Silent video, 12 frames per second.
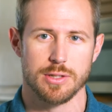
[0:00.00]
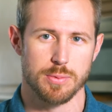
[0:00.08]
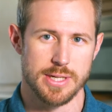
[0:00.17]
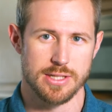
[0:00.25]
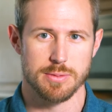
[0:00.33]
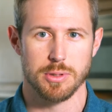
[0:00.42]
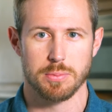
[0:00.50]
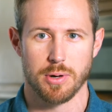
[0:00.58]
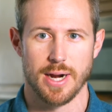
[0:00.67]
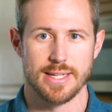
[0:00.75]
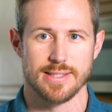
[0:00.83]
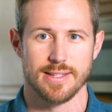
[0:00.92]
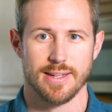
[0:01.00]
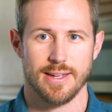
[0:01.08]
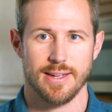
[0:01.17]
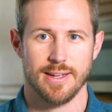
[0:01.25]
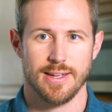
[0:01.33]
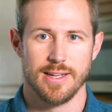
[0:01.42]
at a reasonable price.
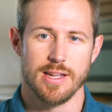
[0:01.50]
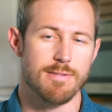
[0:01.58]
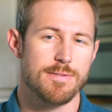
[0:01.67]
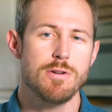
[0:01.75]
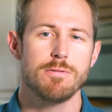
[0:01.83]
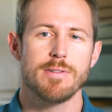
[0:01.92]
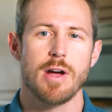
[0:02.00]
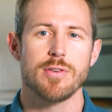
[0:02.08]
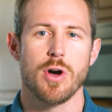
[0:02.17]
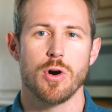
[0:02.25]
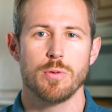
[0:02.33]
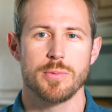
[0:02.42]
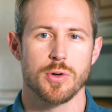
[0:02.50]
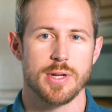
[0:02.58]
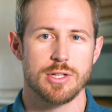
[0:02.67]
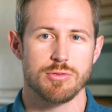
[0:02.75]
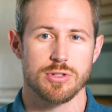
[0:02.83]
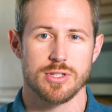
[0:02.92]
If you found a home you're
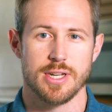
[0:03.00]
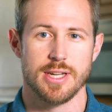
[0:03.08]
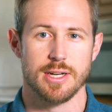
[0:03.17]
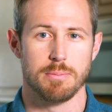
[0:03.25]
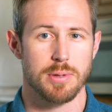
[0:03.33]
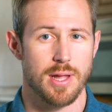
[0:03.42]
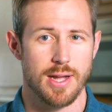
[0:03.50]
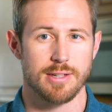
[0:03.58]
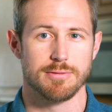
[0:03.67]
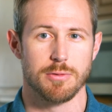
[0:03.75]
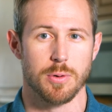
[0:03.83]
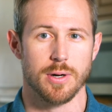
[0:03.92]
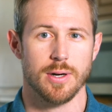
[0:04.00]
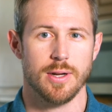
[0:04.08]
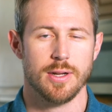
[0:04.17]
interested in applying for,